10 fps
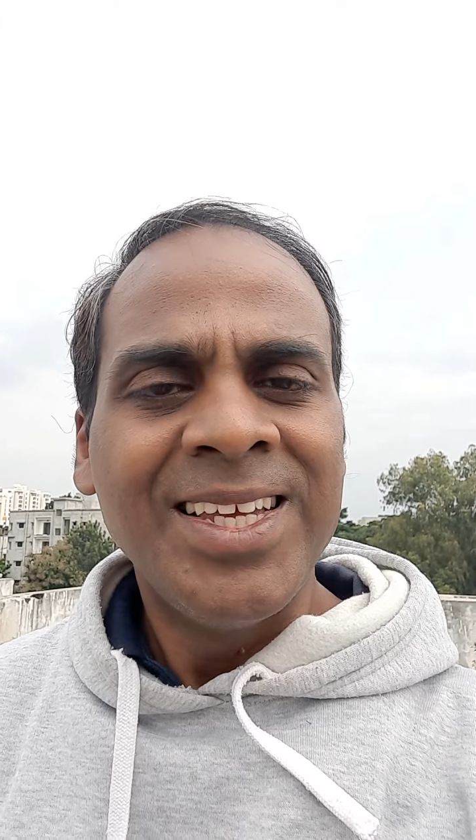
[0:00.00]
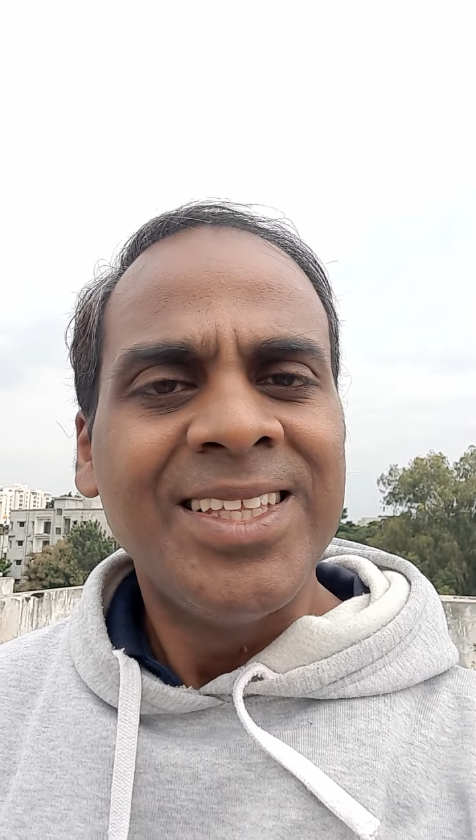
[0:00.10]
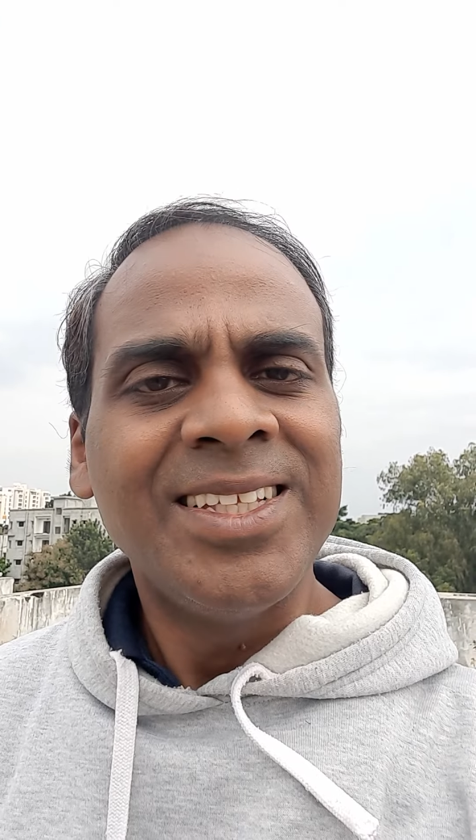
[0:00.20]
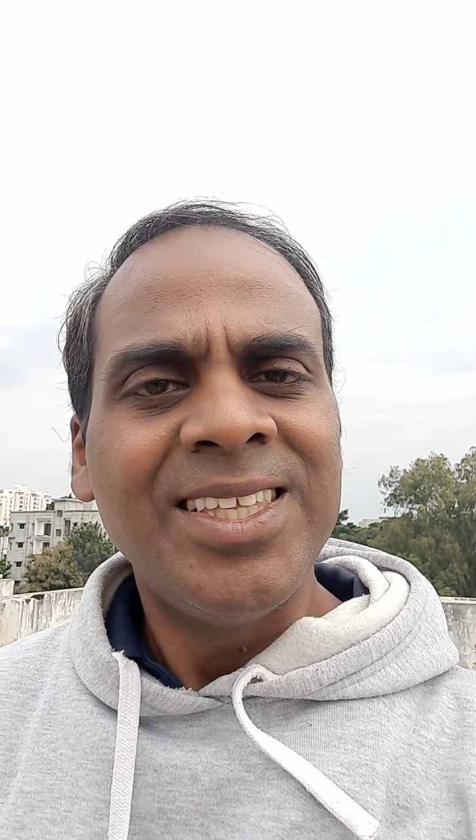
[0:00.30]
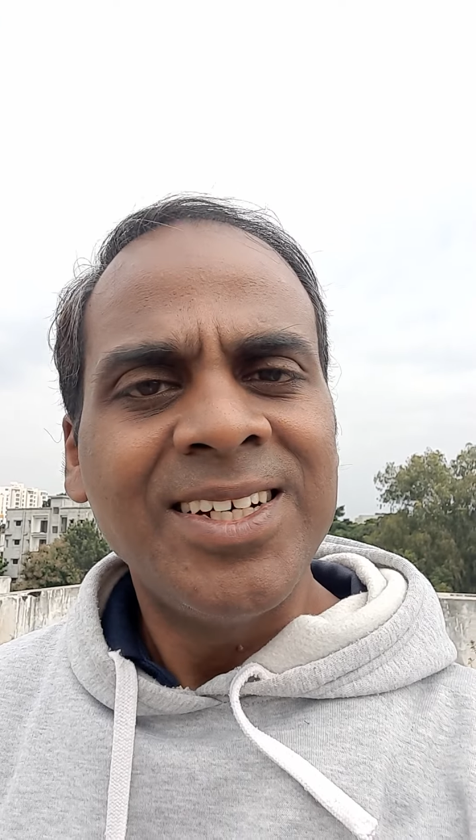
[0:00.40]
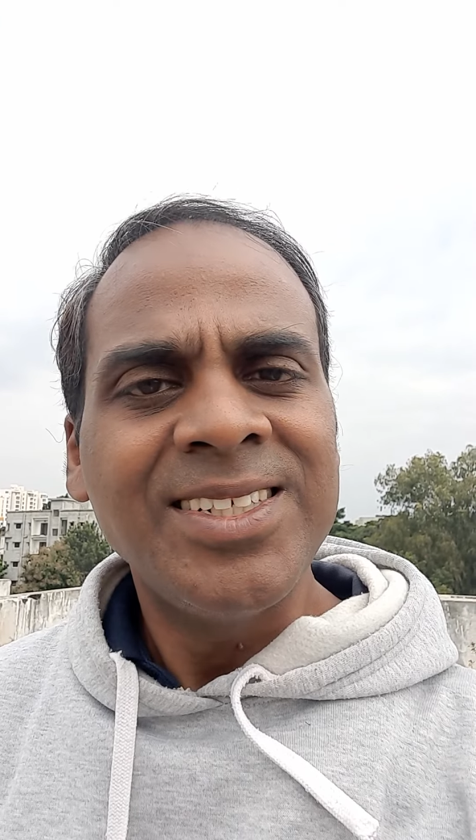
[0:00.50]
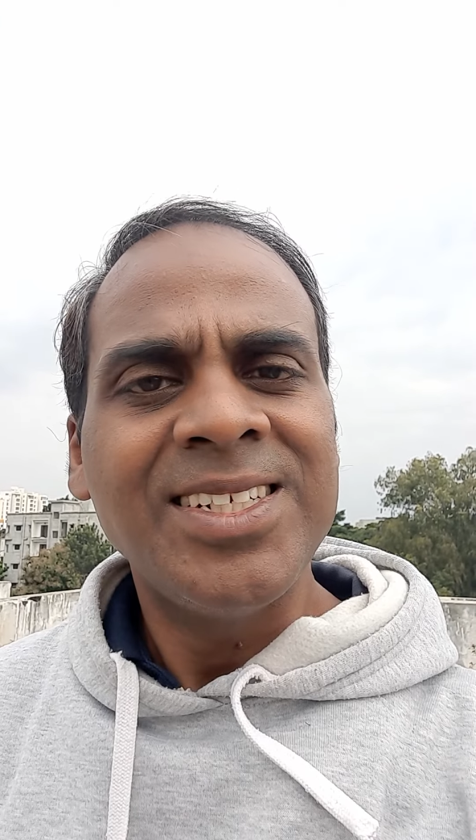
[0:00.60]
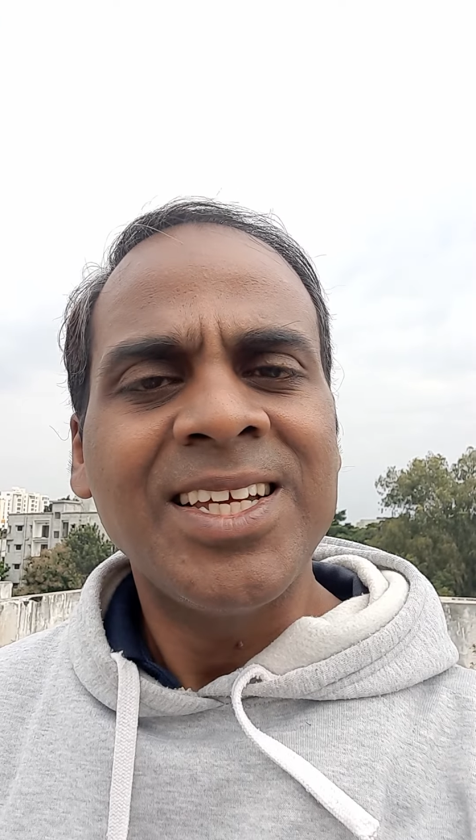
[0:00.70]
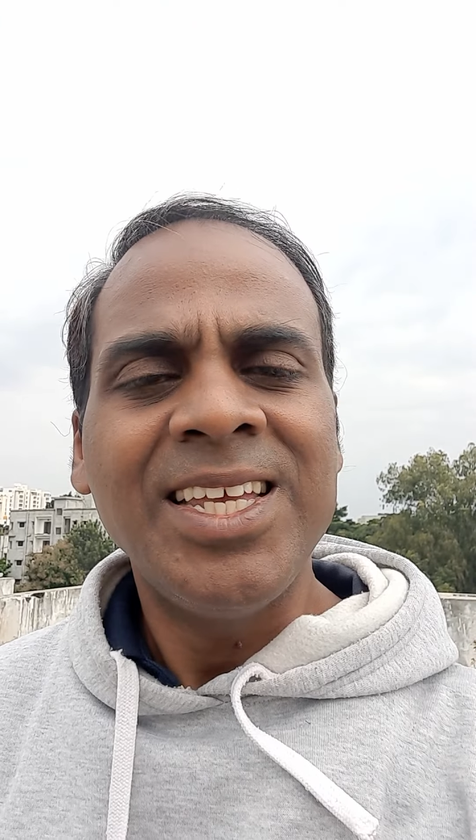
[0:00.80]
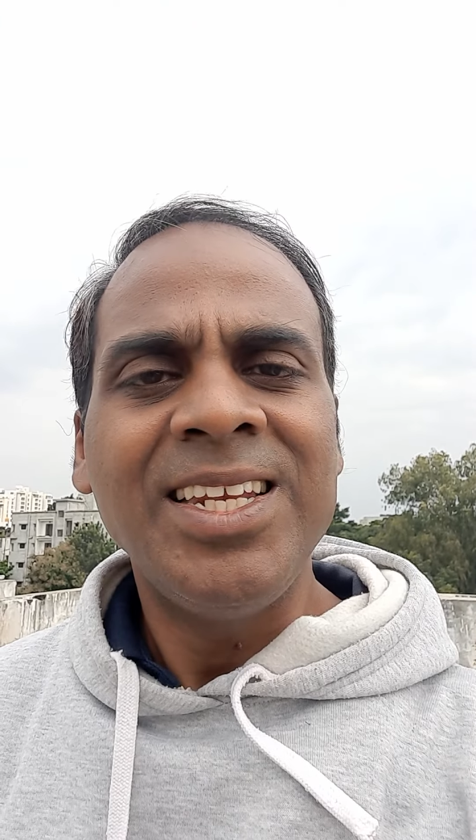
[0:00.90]
The
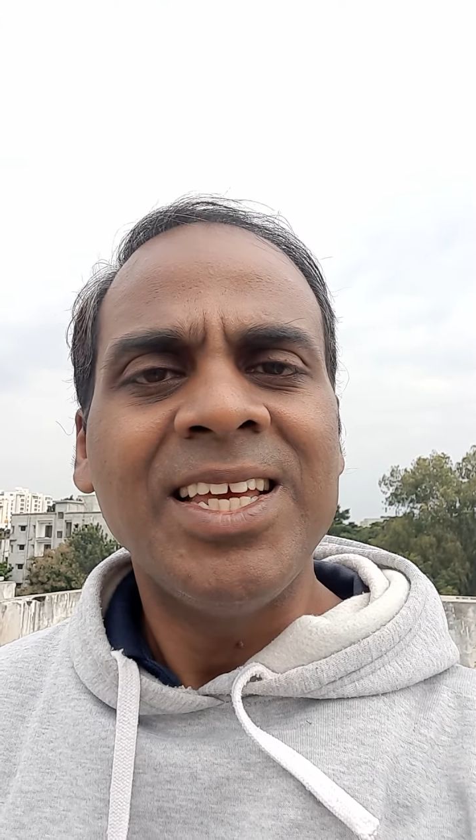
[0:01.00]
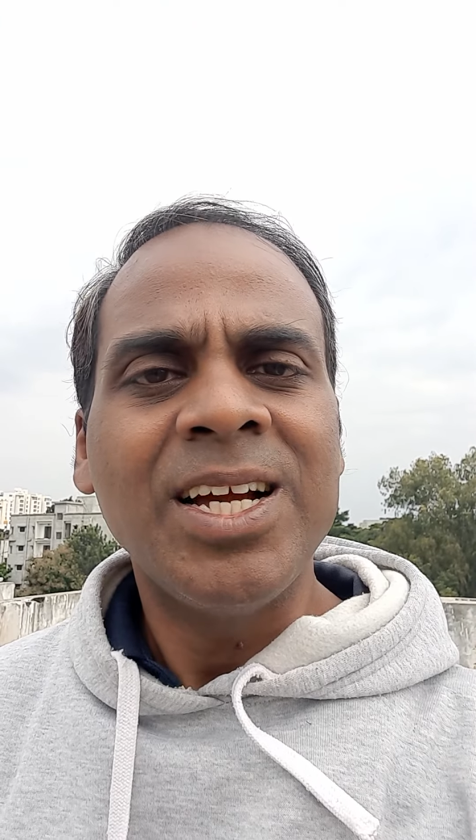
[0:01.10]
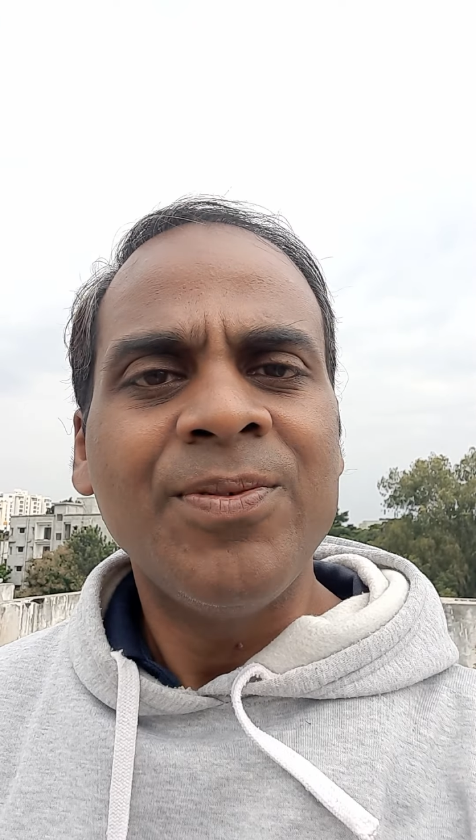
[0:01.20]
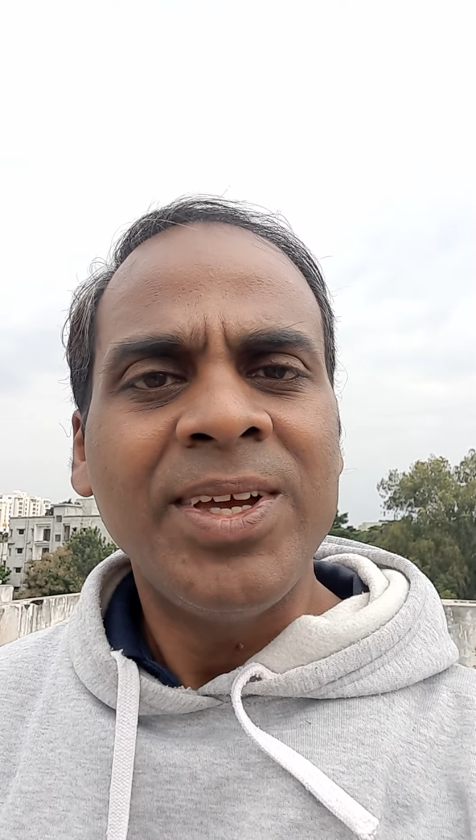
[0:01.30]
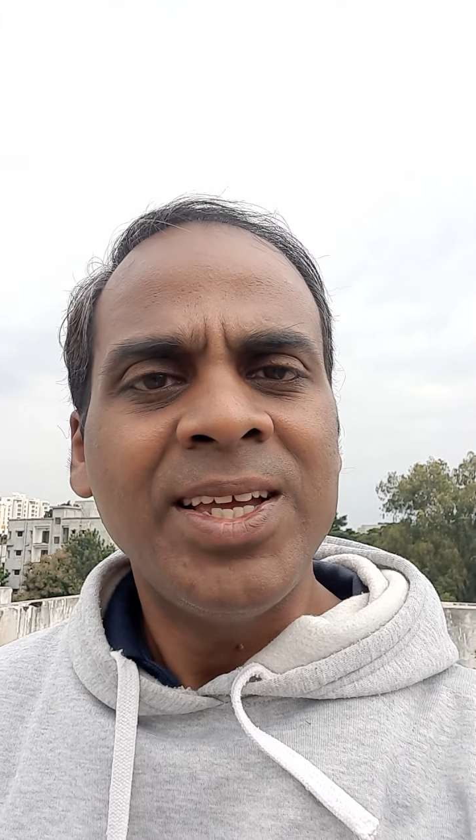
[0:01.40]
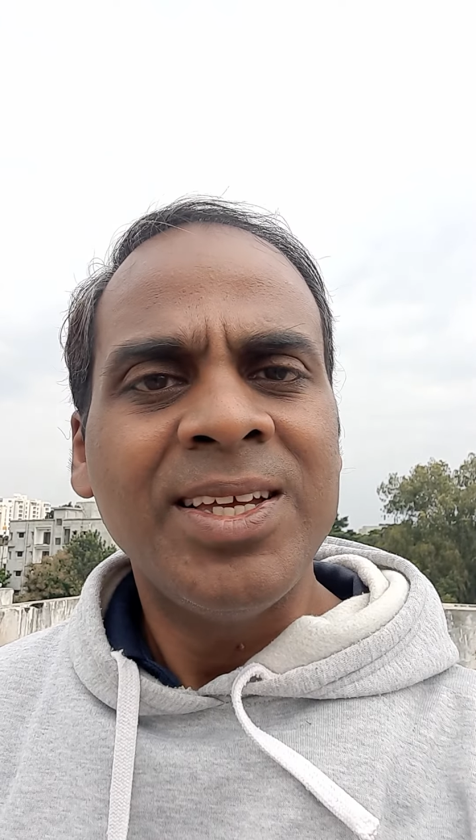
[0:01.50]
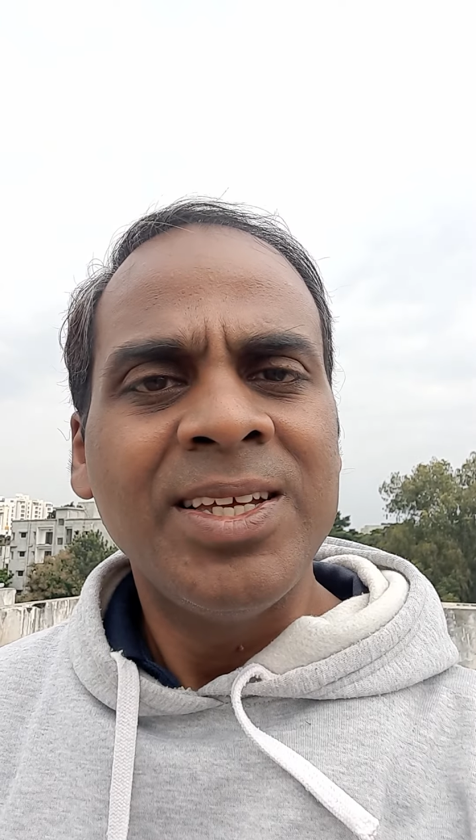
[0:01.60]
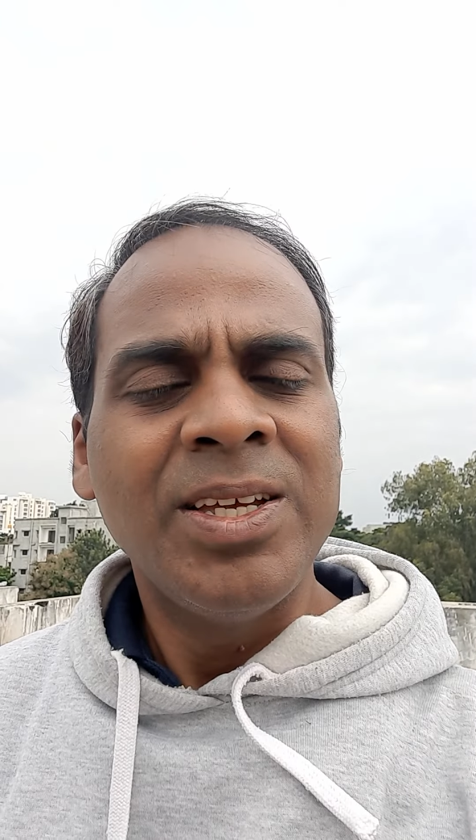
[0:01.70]
third key takeaway,